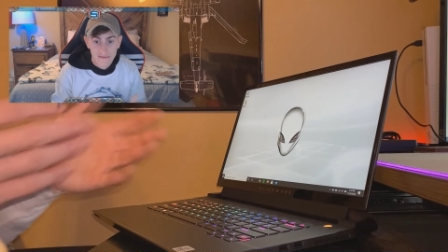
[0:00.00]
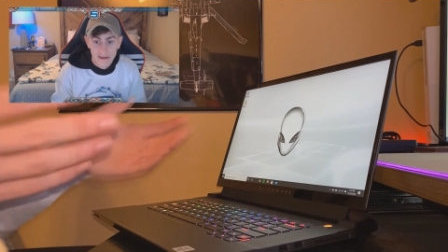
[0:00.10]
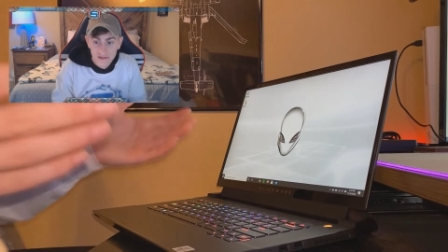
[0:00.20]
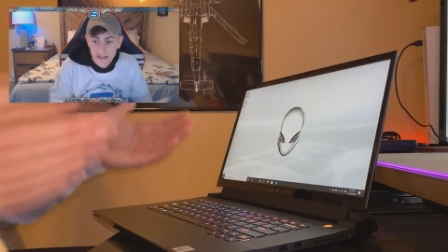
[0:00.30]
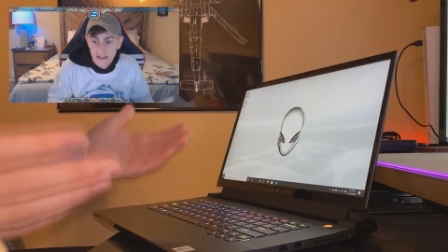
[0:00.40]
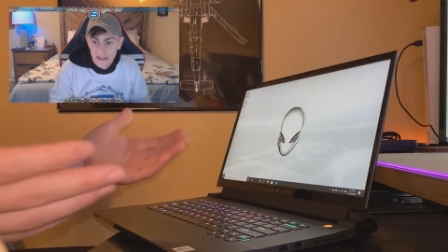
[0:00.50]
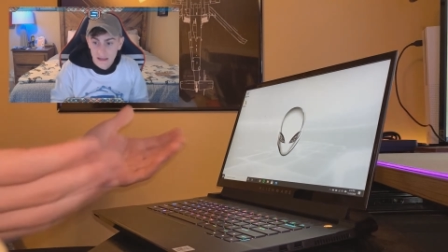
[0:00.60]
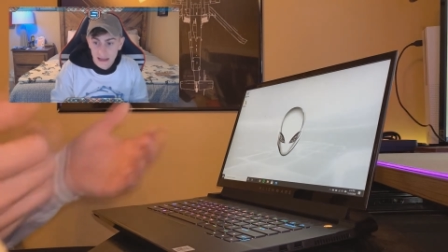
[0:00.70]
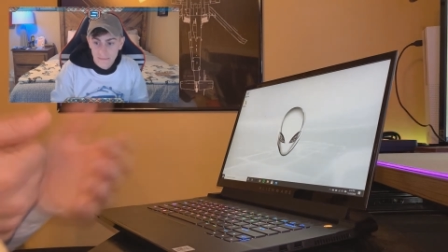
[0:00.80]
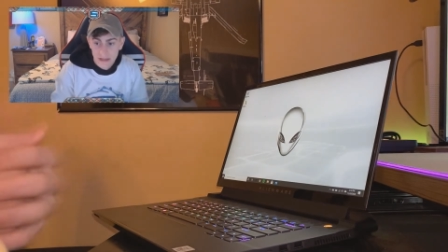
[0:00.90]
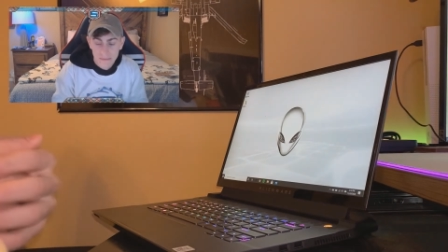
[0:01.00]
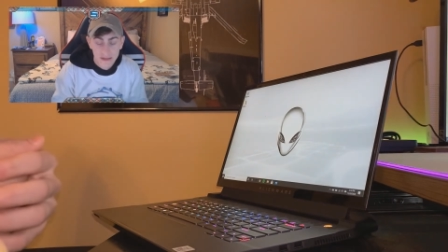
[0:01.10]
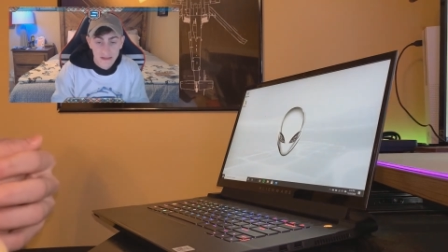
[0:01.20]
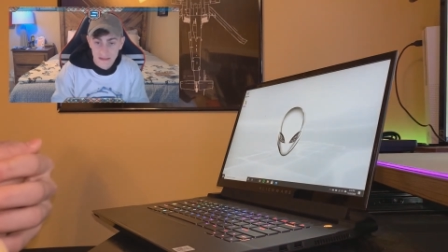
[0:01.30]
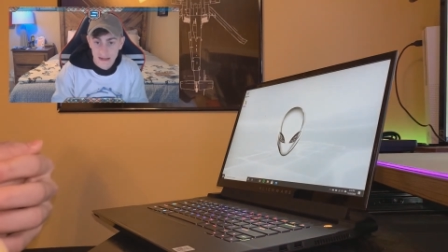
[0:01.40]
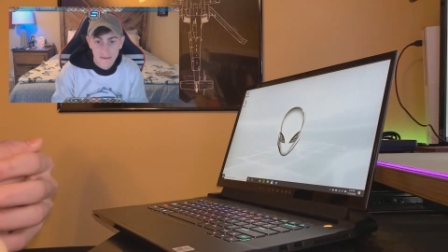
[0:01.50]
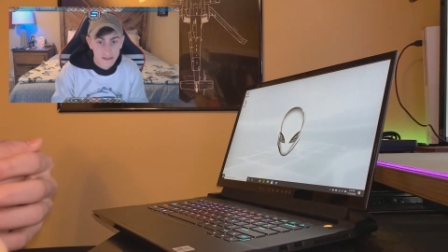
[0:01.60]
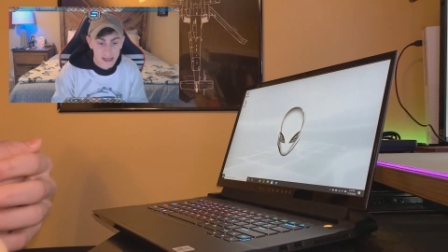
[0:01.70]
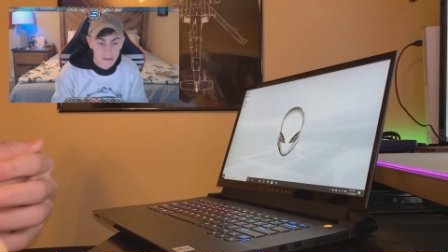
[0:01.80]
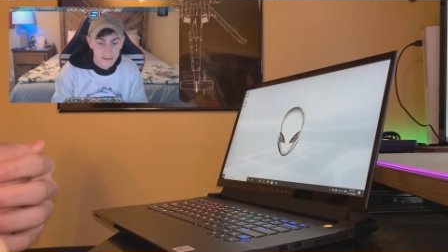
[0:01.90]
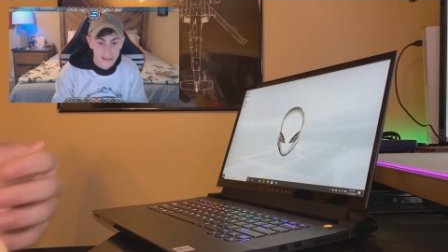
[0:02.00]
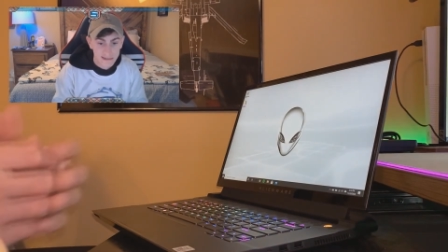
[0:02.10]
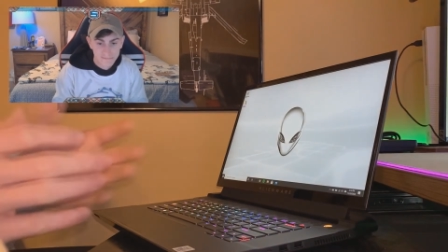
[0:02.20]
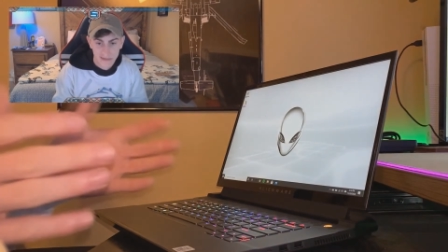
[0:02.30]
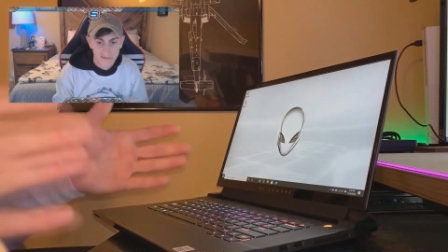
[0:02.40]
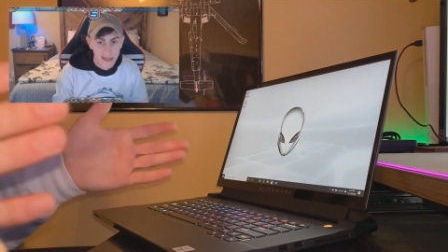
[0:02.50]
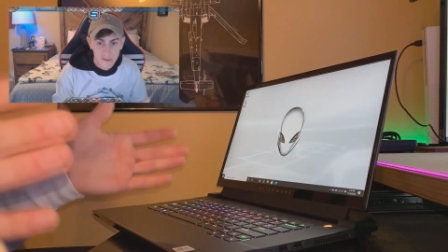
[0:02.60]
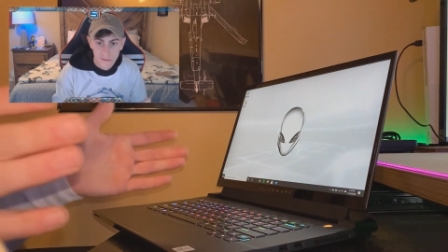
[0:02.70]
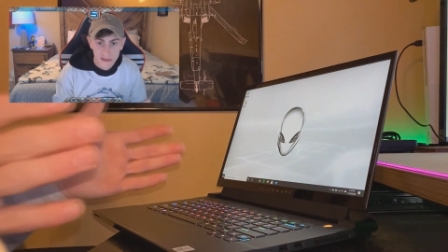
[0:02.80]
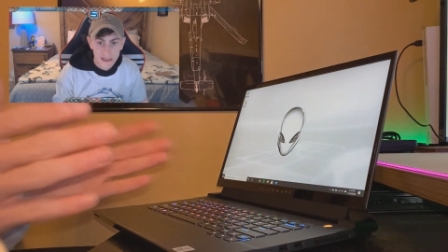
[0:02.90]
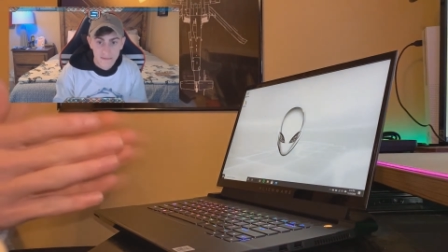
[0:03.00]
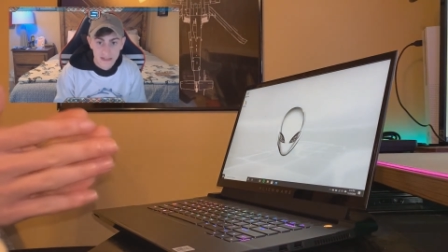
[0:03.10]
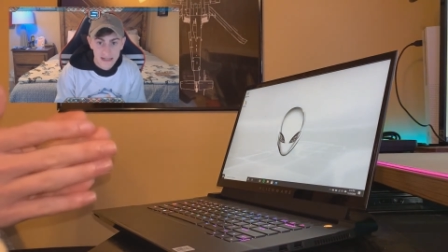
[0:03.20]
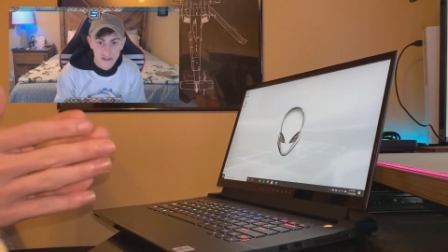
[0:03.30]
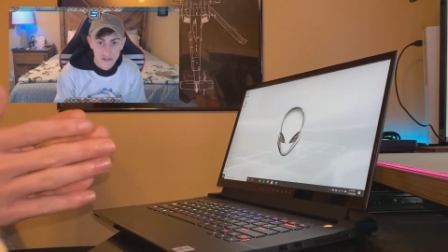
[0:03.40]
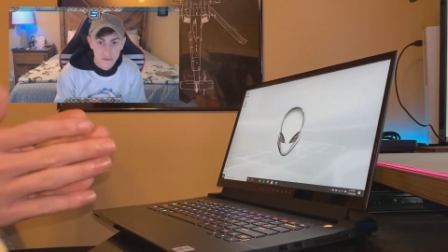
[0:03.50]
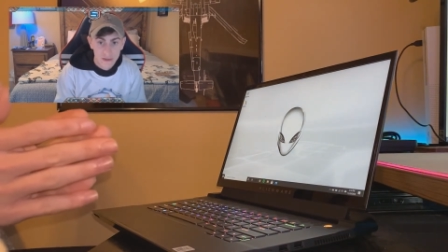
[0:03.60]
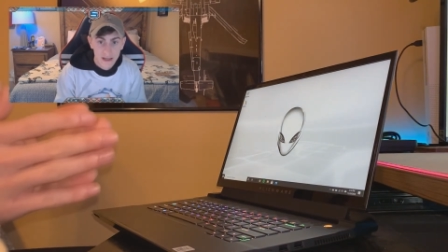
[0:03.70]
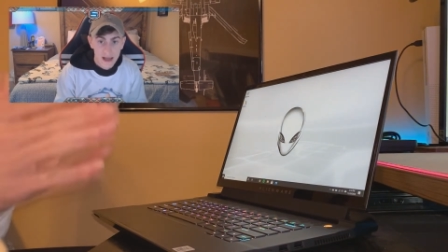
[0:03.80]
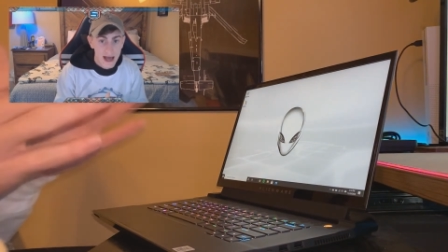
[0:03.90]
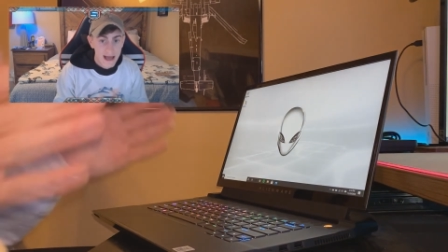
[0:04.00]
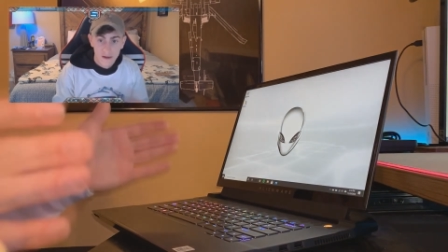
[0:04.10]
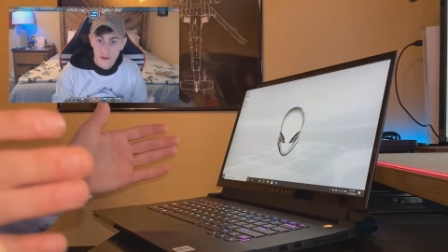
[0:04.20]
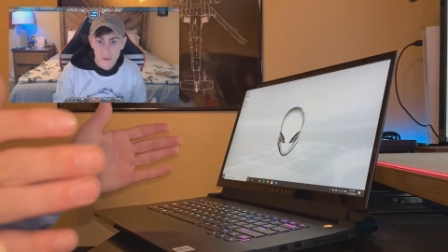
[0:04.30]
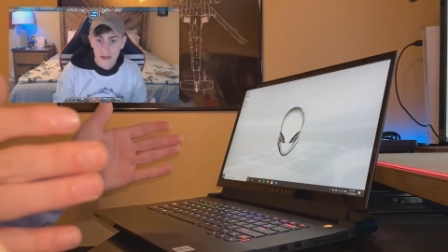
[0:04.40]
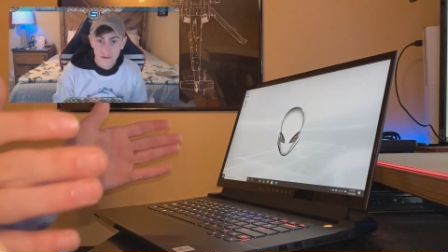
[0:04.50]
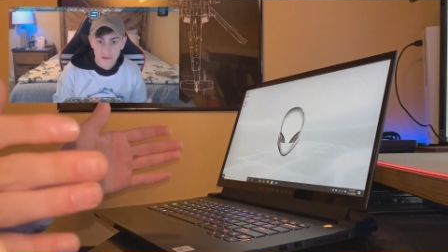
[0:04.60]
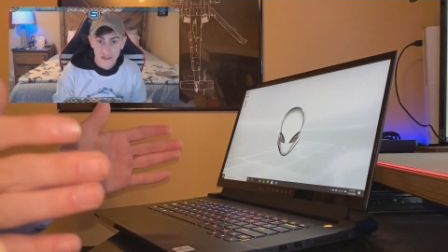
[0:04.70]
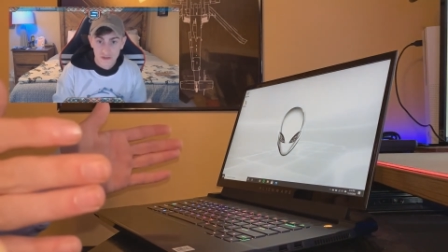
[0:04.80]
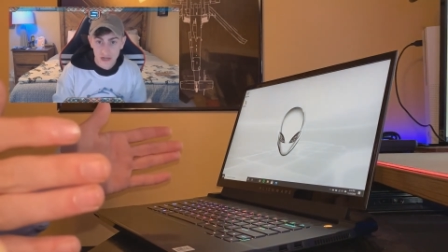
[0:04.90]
I've never seen a Dell laptop that doesn't have a loud click. If that really upsets you, I don't know why you're using a